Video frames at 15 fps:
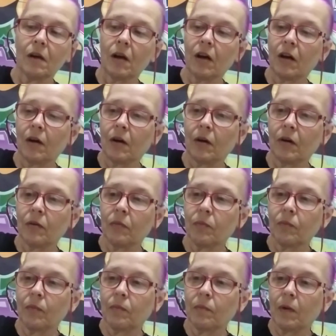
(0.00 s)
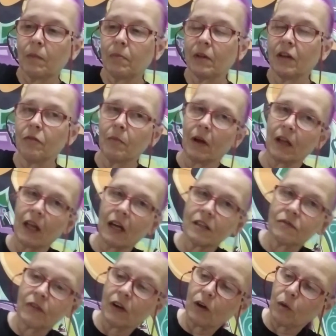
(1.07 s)
I believe my
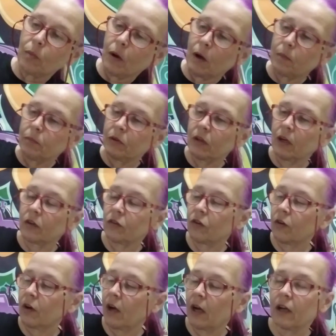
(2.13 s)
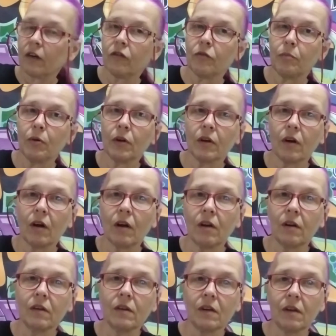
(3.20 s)
last Funko Pop protector I have put
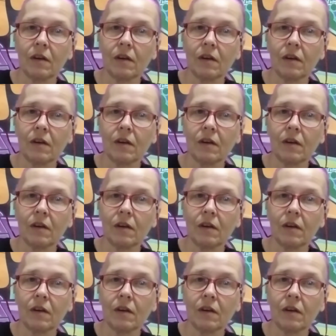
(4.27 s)
on